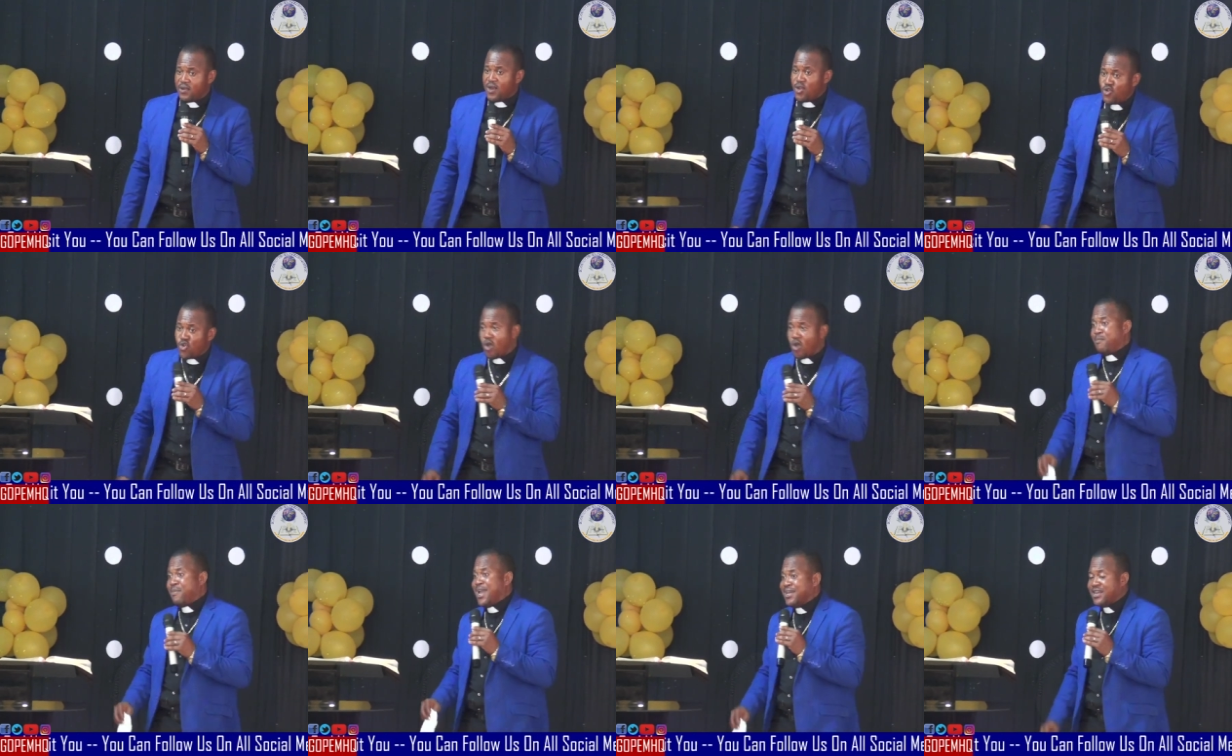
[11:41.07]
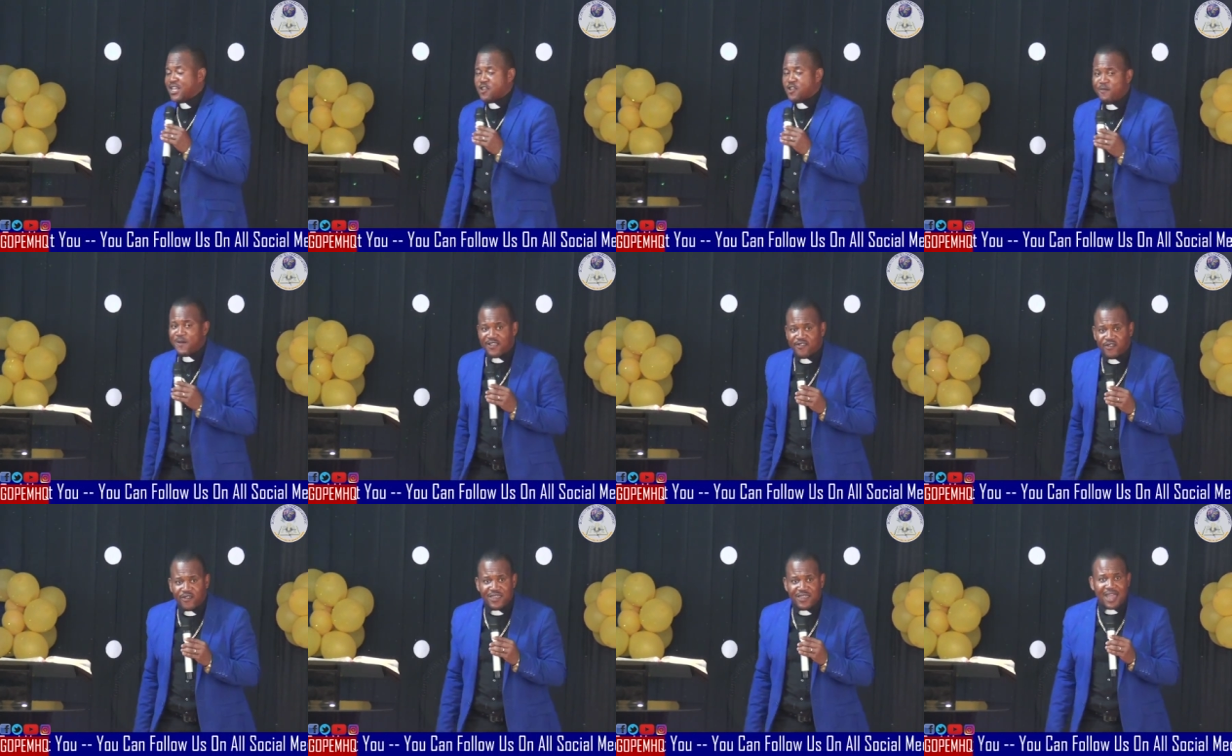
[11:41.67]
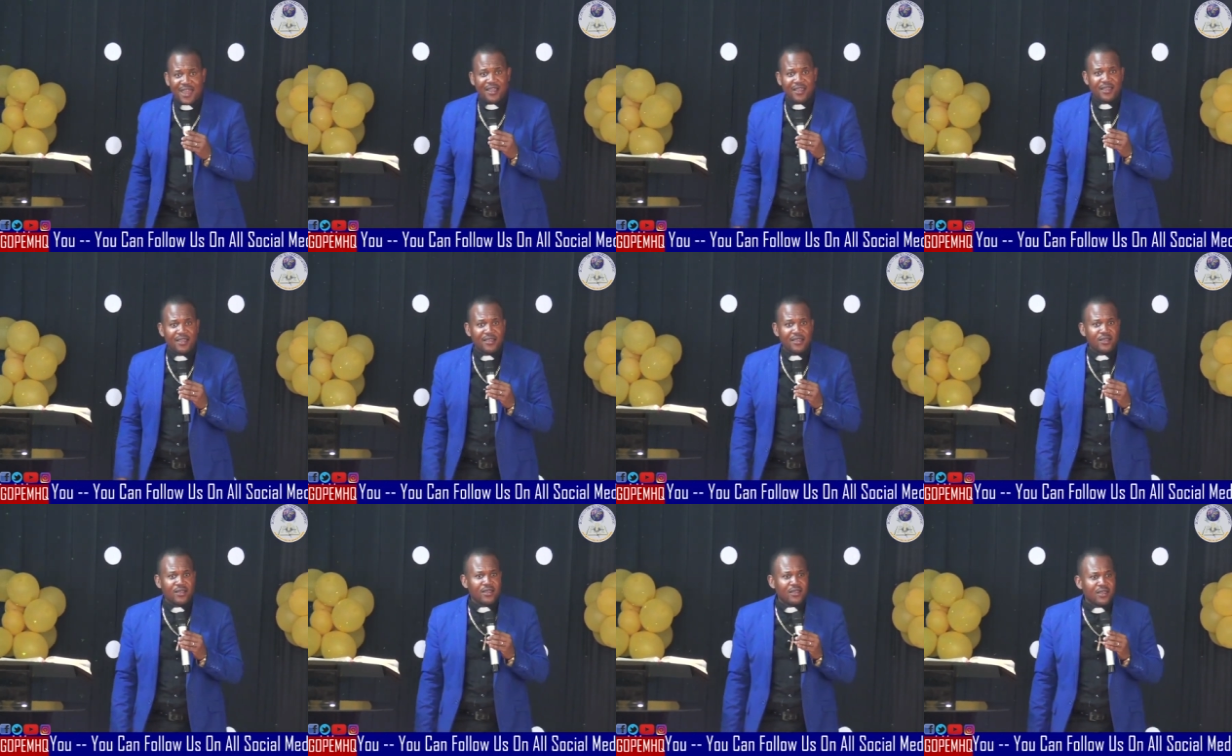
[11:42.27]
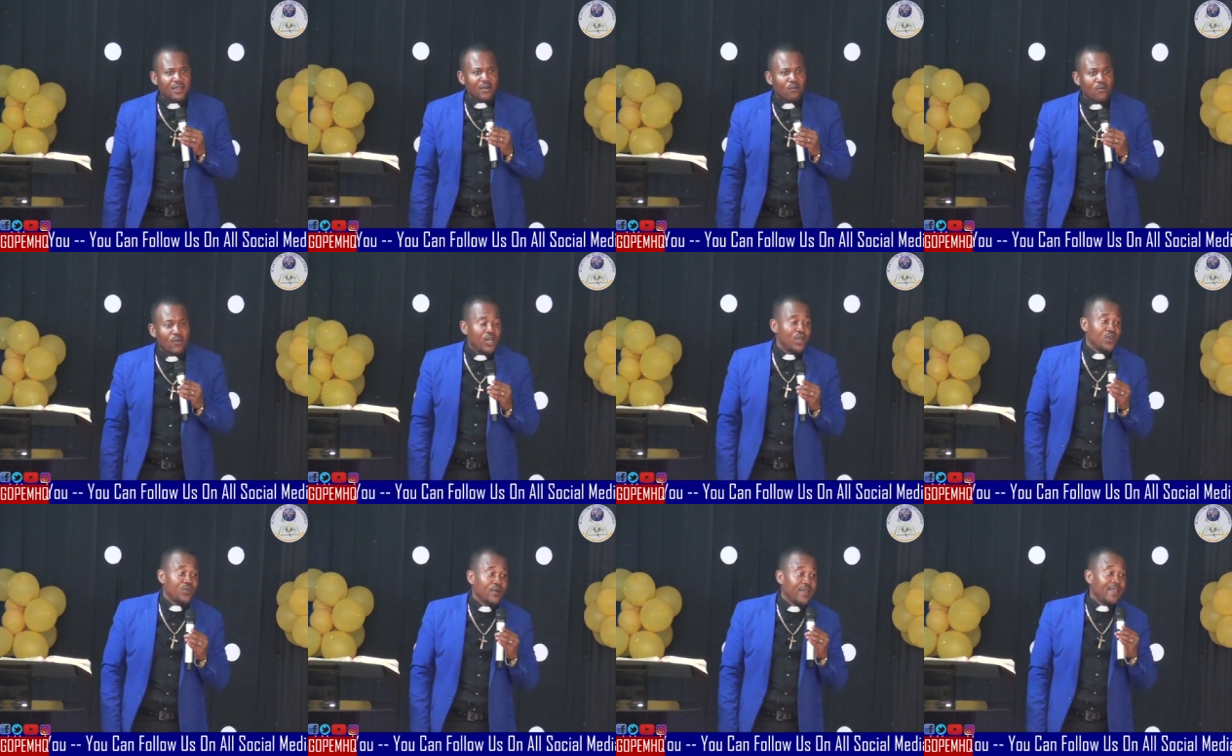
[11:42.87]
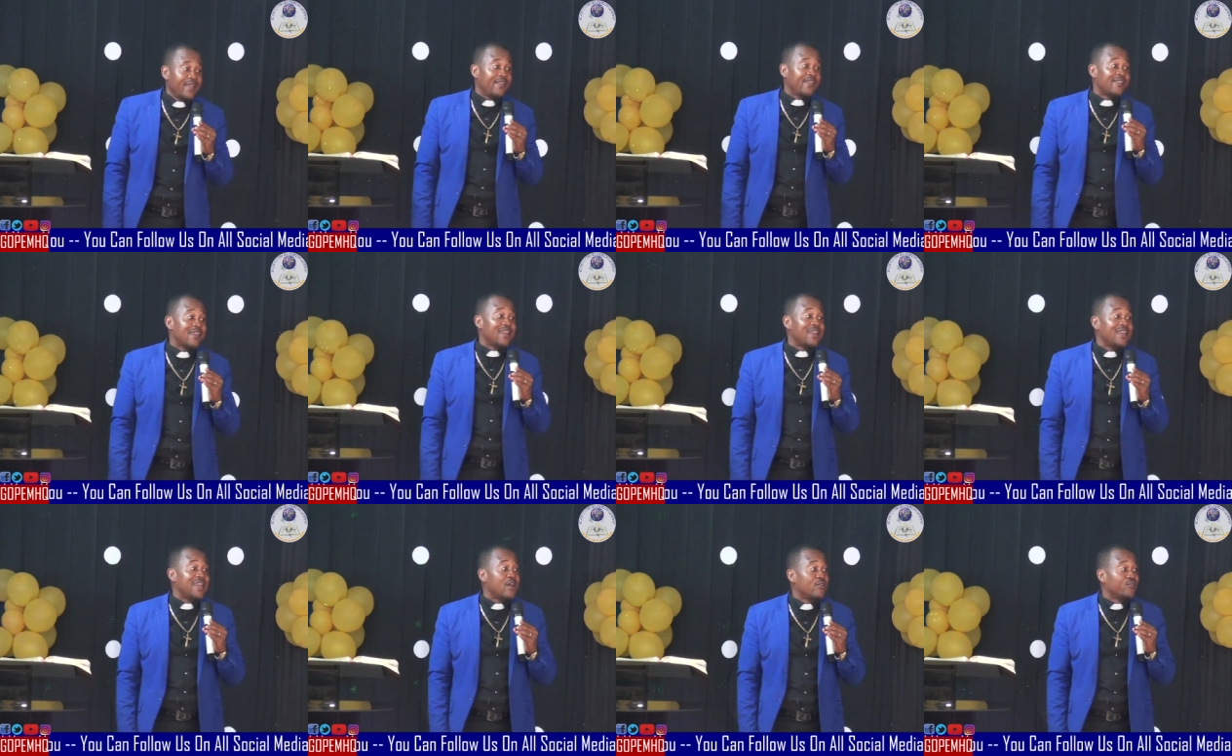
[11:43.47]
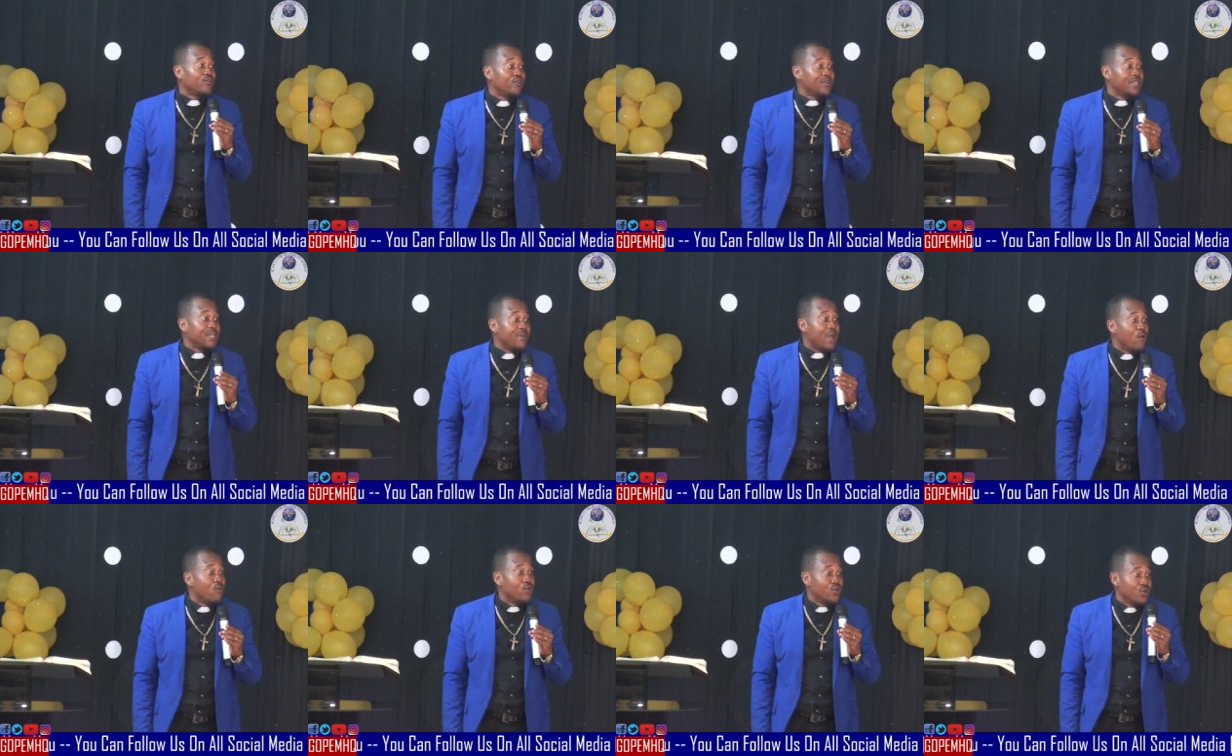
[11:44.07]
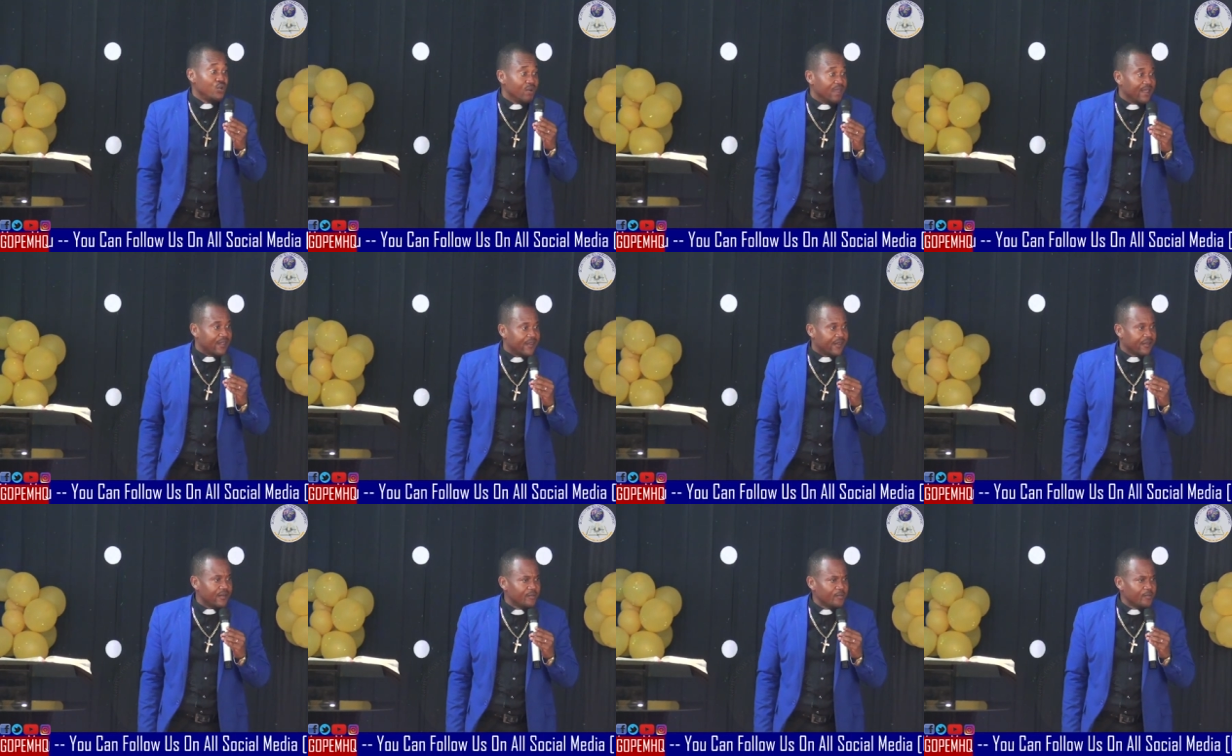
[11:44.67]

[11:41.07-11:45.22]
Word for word: Don't mind this pastor, Jared. Will you do it? He said, he now told him, I won't do it.